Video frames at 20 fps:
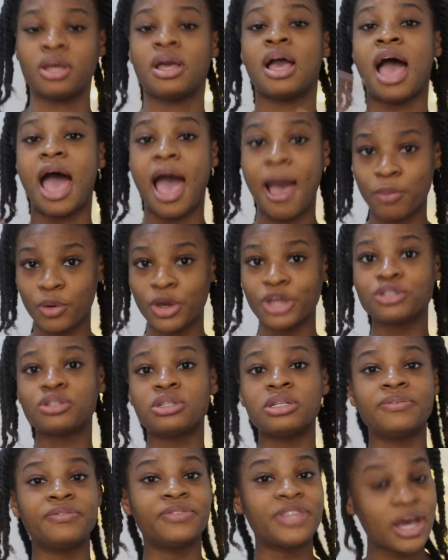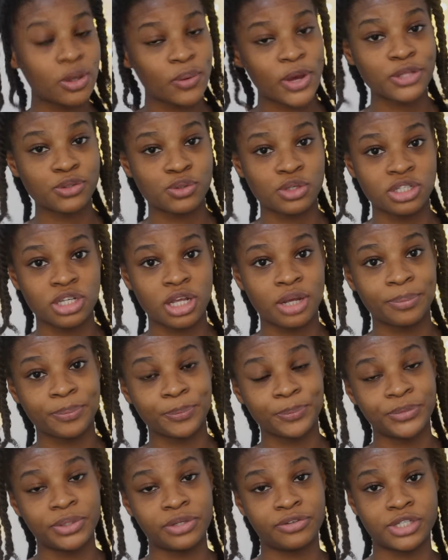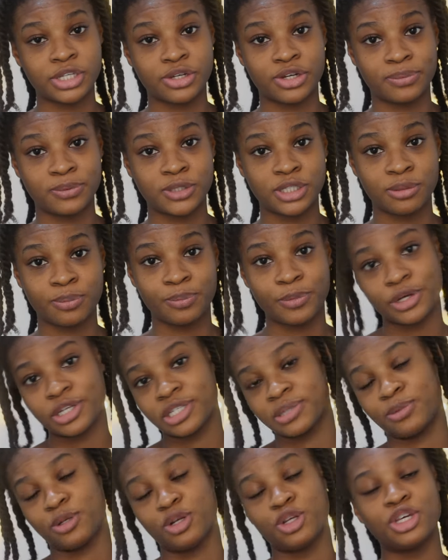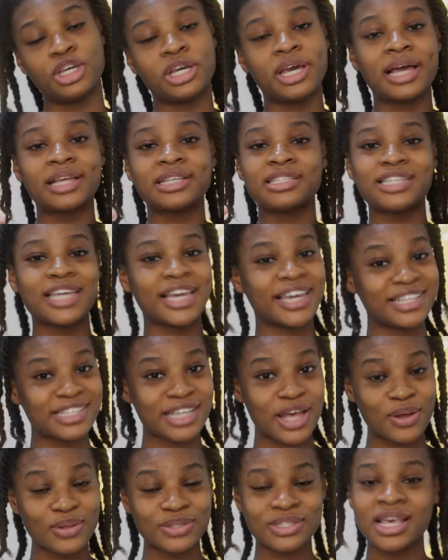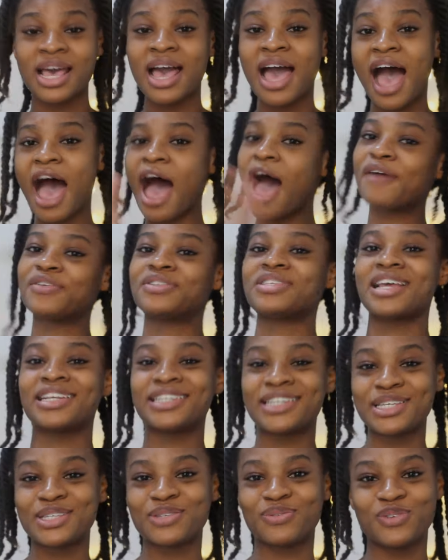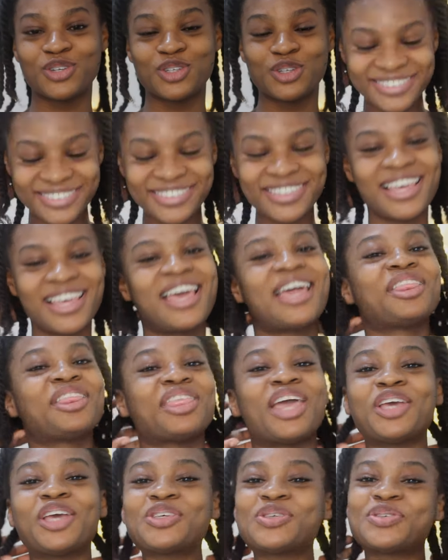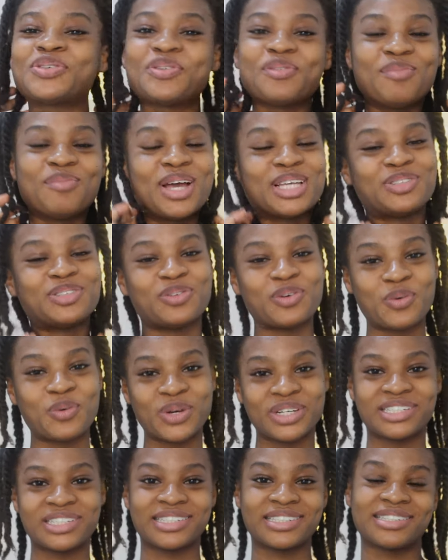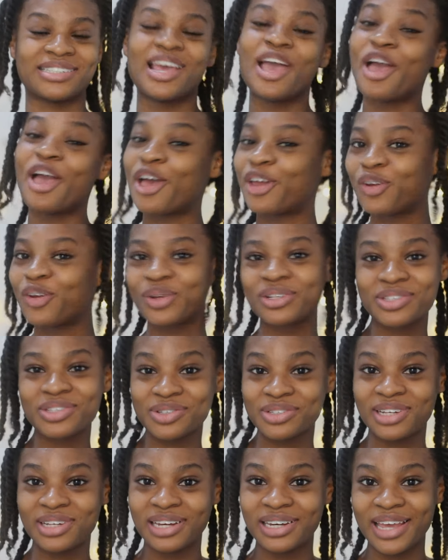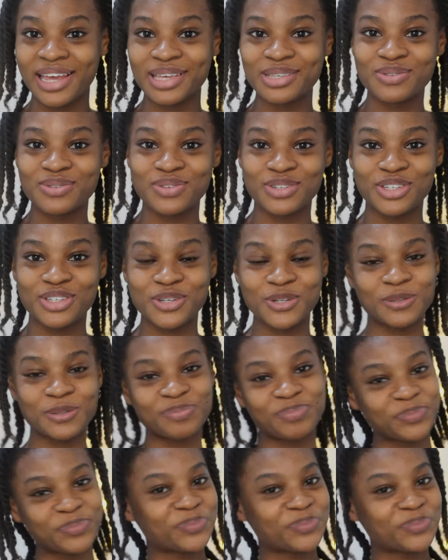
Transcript: i'm going to leave that one to in the description box below you can check it out after this video thanks so much for watching and until the next video